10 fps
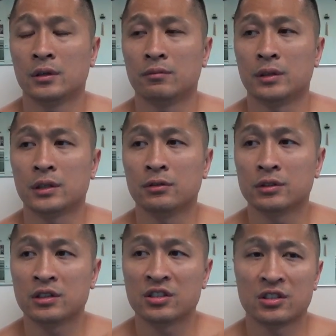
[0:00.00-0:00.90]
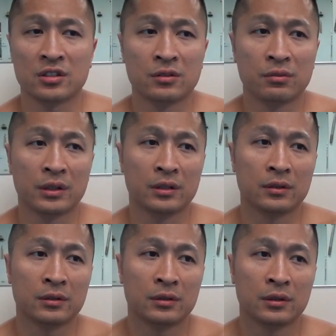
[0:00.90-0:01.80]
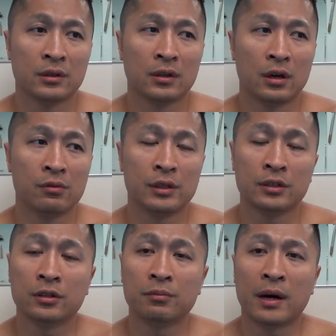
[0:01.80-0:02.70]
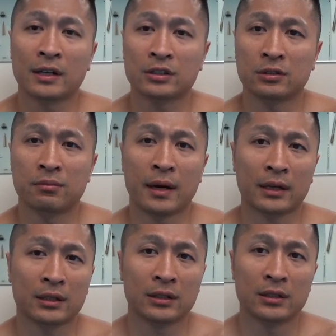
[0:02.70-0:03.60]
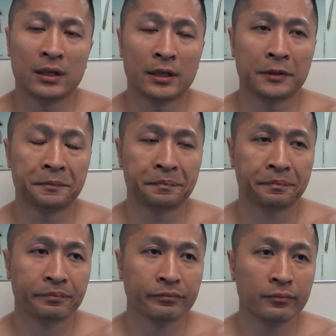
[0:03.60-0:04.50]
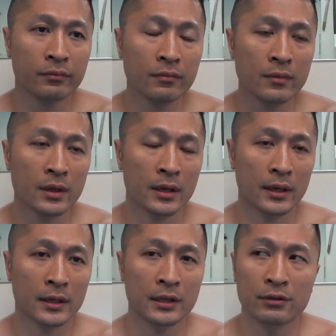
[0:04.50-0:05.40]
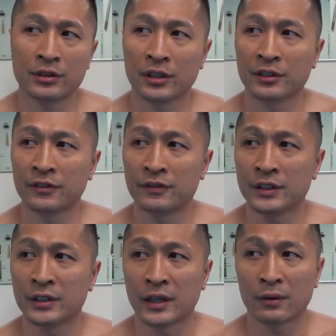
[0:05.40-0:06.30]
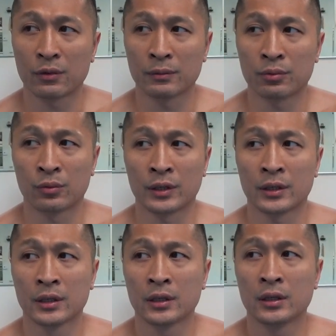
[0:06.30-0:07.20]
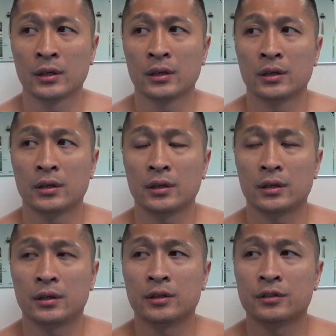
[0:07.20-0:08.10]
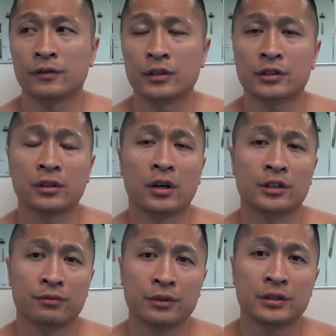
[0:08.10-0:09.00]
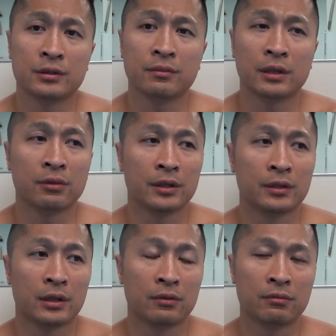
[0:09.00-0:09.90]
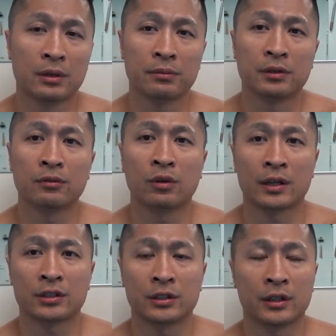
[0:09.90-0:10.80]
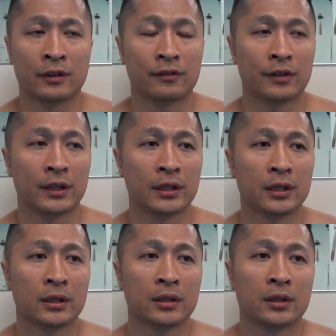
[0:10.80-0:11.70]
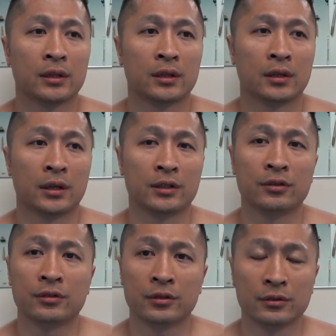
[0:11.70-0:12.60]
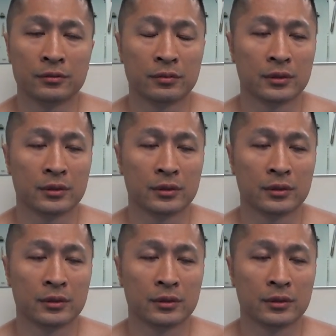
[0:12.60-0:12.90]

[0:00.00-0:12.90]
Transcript: But he was considered one of the a really good boxer back in the day, and he was undefeated at one point. And his first loss was to Mayweather. I remember watching that fight on YouTube.